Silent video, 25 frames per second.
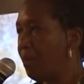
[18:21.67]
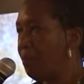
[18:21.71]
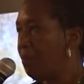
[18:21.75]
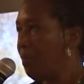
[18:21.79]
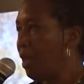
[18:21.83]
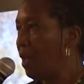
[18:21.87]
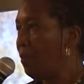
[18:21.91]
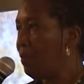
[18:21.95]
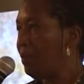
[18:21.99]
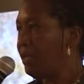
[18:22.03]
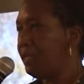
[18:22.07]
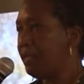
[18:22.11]

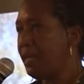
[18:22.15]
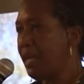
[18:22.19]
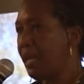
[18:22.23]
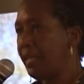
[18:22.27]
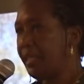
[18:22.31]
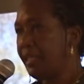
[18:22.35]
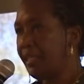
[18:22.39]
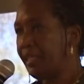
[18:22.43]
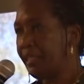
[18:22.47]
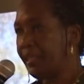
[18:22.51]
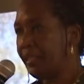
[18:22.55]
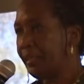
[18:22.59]
Mommy's
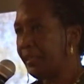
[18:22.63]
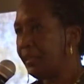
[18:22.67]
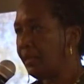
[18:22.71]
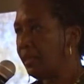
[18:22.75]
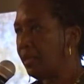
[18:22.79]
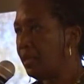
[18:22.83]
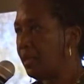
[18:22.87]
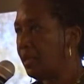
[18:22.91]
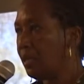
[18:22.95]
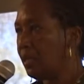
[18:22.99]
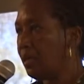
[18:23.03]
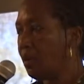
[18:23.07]
not here
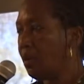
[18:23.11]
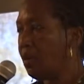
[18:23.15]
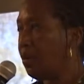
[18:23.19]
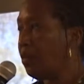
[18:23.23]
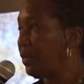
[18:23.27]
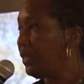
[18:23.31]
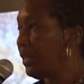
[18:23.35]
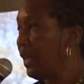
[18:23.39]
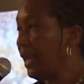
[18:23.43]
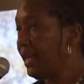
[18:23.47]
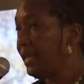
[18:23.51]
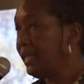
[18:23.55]

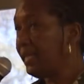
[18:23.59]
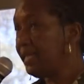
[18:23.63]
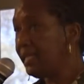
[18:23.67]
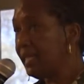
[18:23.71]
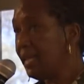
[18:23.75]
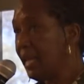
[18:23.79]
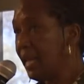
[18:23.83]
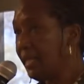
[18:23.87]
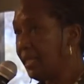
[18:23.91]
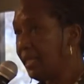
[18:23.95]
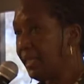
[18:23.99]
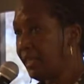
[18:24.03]
or daddy's
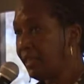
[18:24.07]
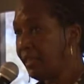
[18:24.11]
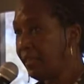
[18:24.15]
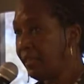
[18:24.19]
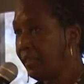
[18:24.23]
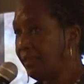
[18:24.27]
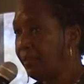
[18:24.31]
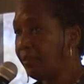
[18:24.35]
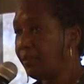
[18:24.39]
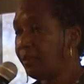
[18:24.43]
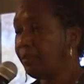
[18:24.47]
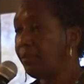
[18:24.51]
not
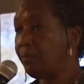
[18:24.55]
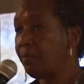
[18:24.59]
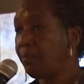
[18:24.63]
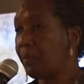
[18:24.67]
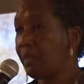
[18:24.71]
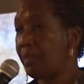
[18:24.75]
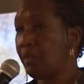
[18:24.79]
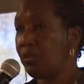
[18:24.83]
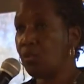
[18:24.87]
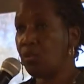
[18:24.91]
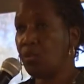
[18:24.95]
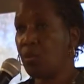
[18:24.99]
here.
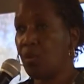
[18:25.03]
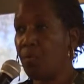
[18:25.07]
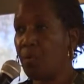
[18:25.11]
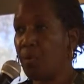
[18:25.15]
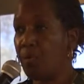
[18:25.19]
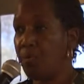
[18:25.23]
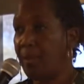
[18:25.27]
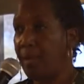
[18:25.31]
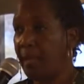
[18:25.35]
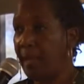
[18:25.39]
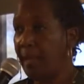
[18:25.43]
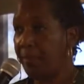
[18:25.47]
We each know
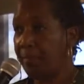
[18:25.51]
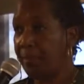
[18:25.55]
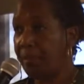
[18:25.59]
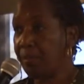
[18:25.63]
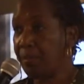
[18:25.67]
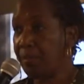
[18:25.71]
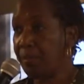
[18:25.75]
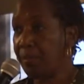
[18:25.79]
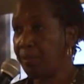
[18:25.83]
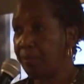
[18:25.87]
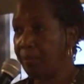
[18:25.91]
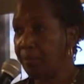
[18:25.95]
what we have to
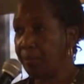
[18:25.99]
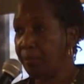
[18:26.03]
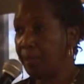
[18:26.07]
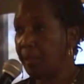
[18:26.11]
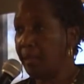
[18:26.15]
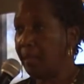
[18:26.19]
do.